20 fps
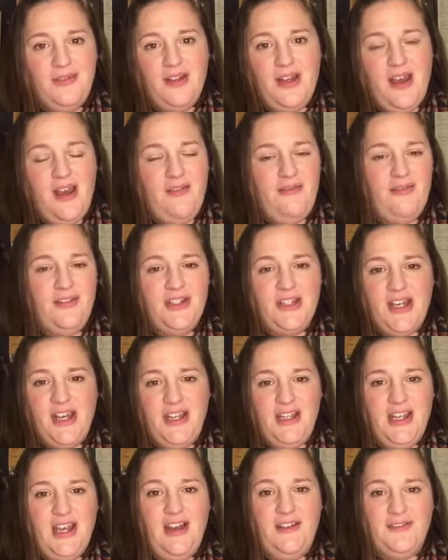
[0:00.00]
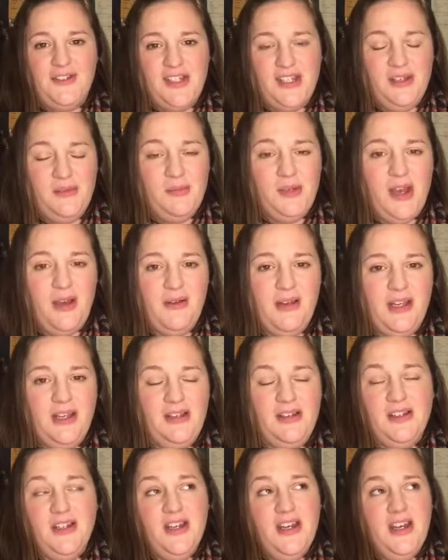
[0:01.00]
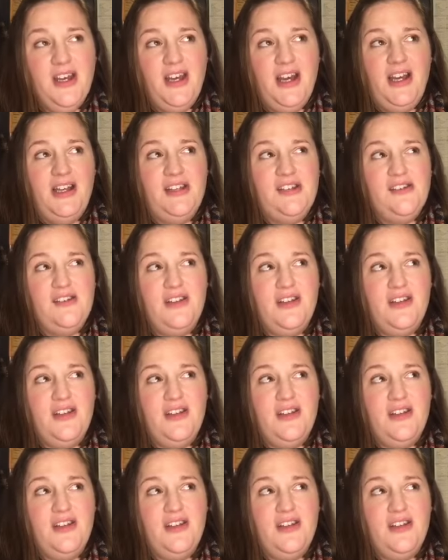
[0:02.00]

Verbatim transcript: Every day you have to keep going, and